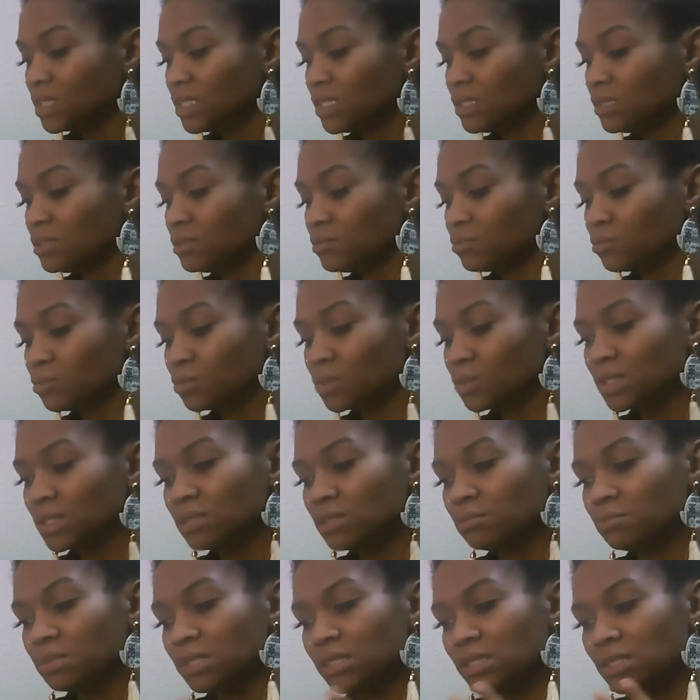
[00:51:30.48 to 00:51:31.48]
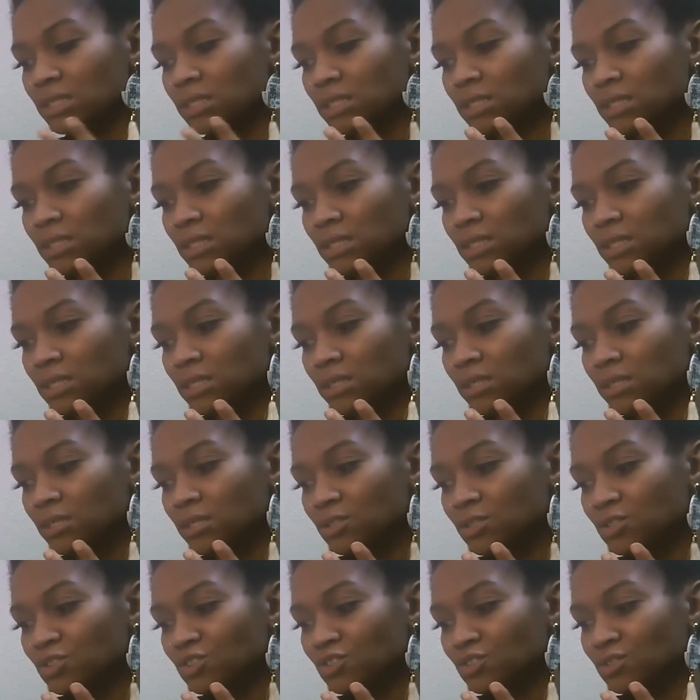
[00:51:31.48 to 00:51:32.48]
and really be
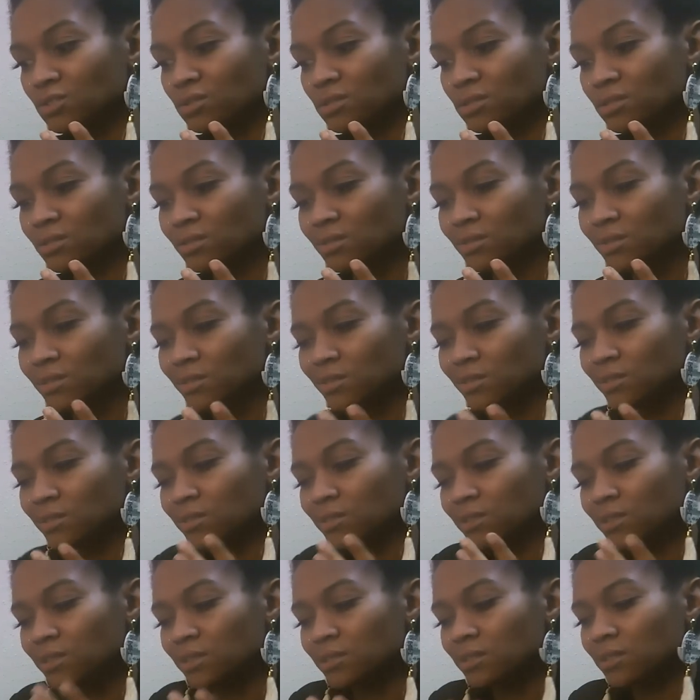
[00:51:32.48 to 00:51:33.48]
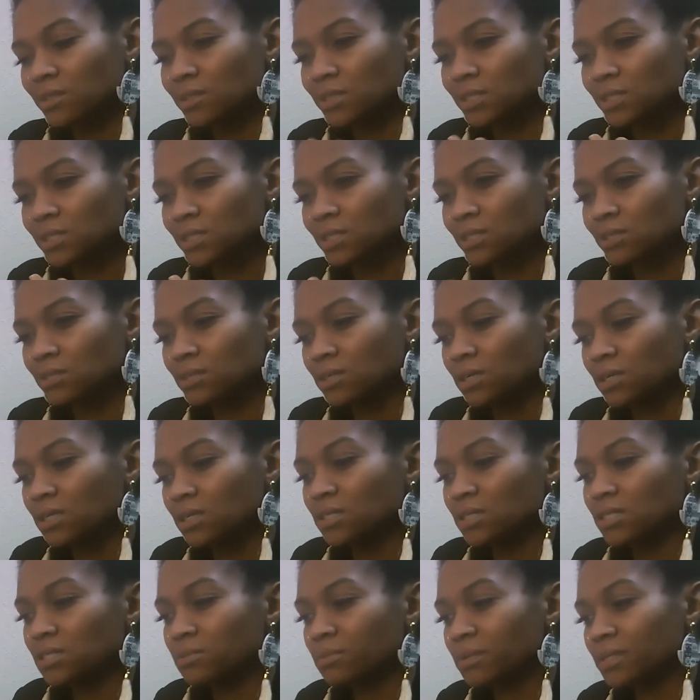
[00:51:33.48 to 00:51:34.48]
in in this
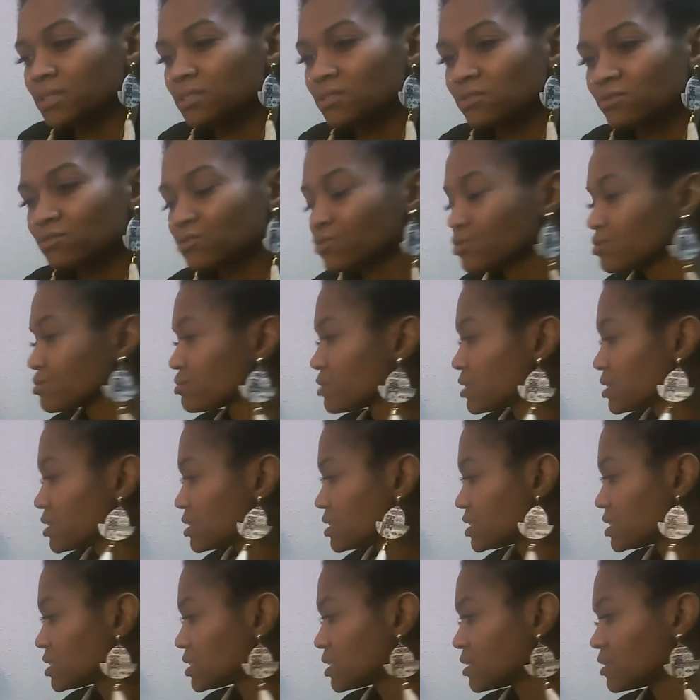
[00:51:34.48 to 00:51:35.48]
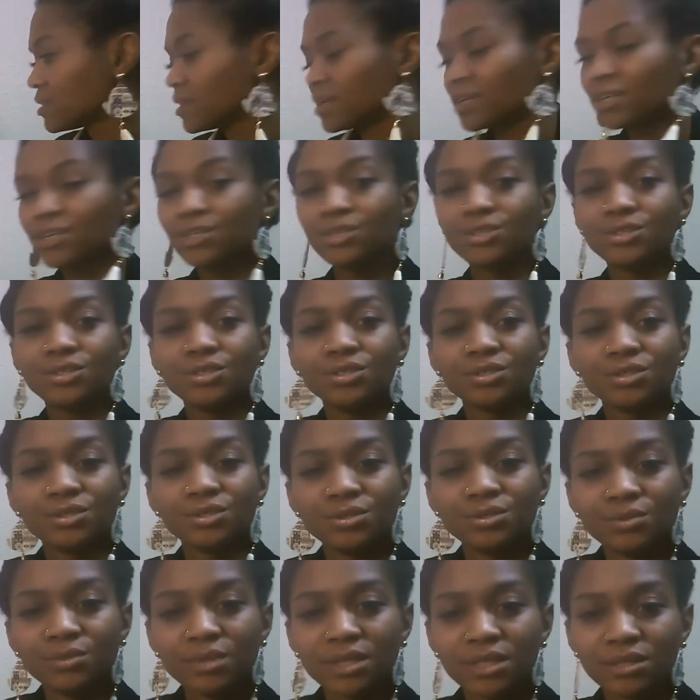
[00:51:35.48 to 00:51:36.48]
space of trust that you're
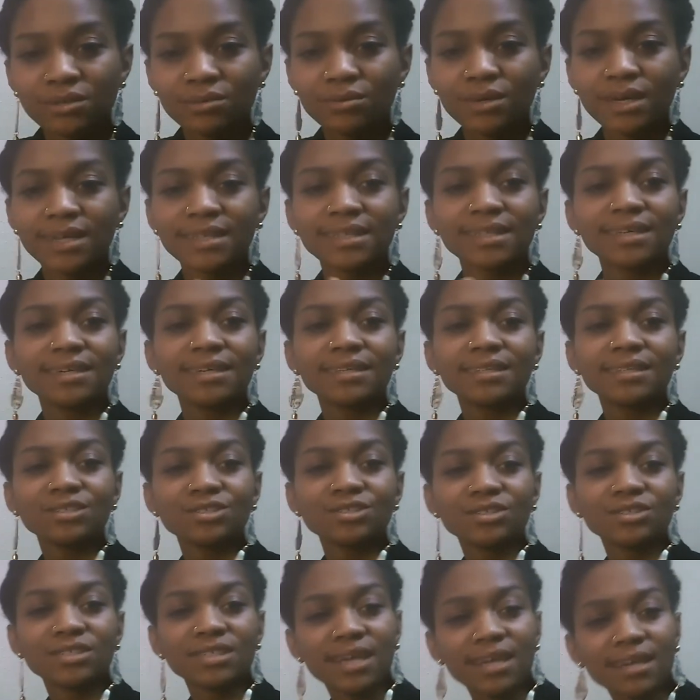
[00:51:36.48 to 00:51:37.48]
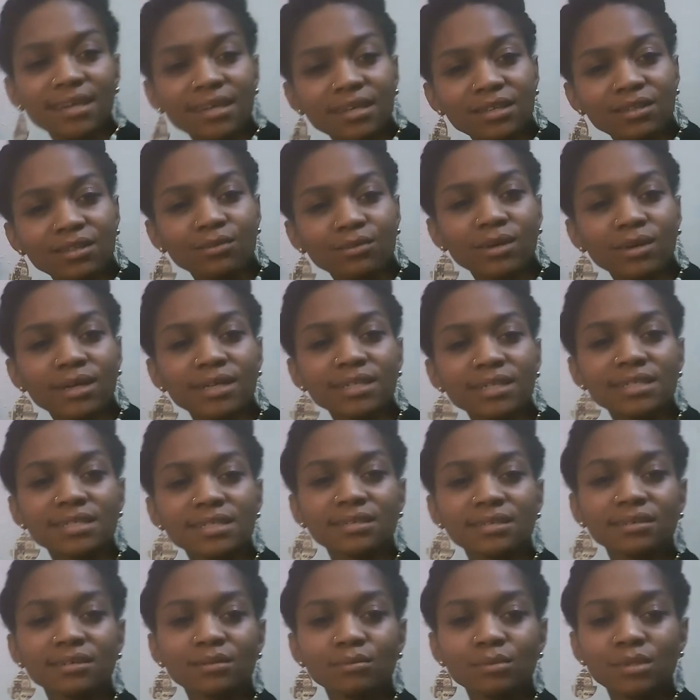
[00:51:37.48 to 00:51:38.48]
doing the right thing, that you're taking the right
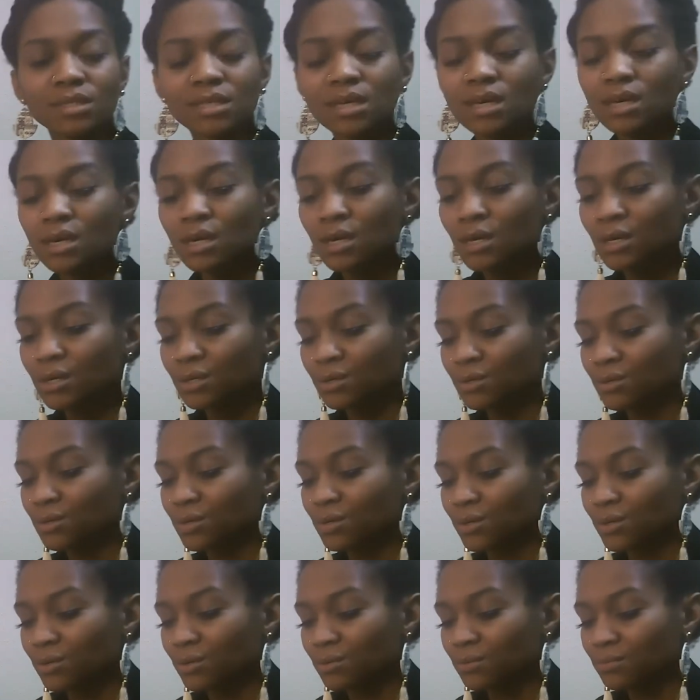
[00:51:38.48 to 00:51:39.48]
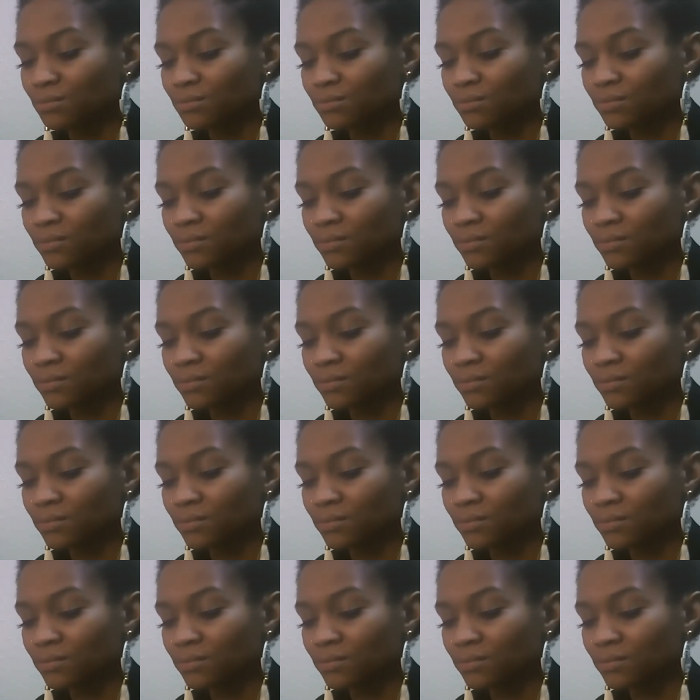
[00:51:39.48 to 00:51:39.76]
steps, you know,